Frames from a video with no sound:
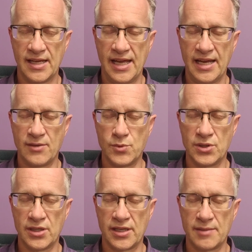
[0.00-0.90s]
and at
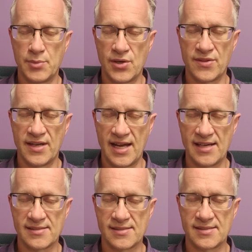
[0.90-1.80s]
work both in
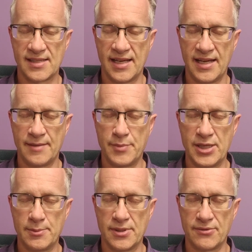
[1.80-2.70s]
us and
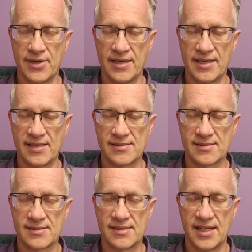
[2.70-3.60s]
people around
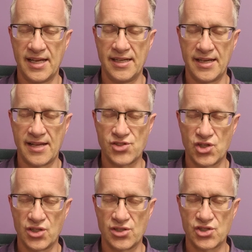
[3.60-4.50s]
us and in our
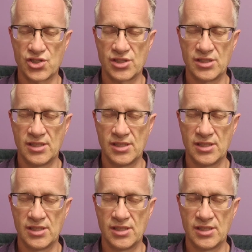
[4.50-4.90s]
church.